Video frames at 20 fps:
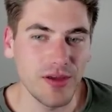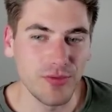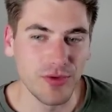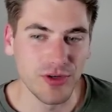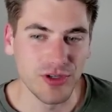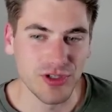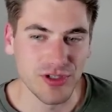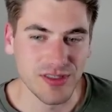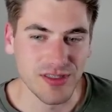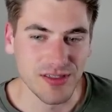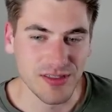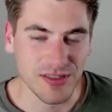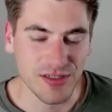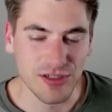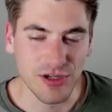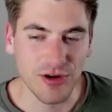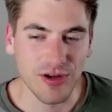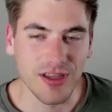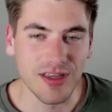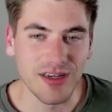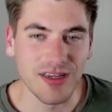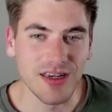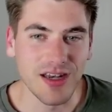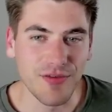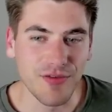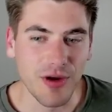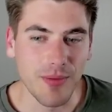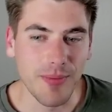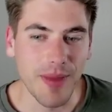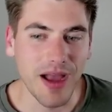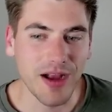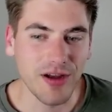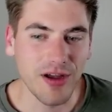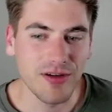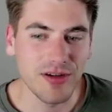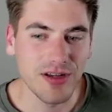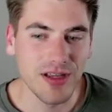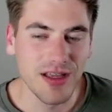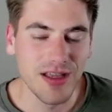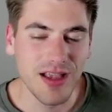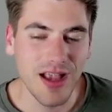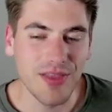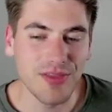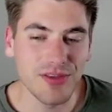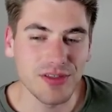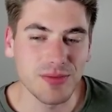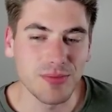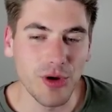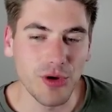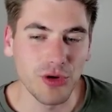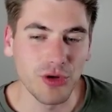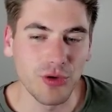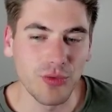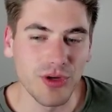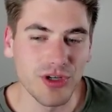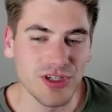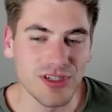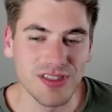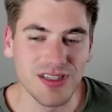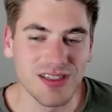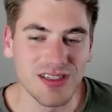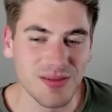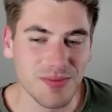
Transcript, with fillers: which is this darkening of our background, and this modal, which is this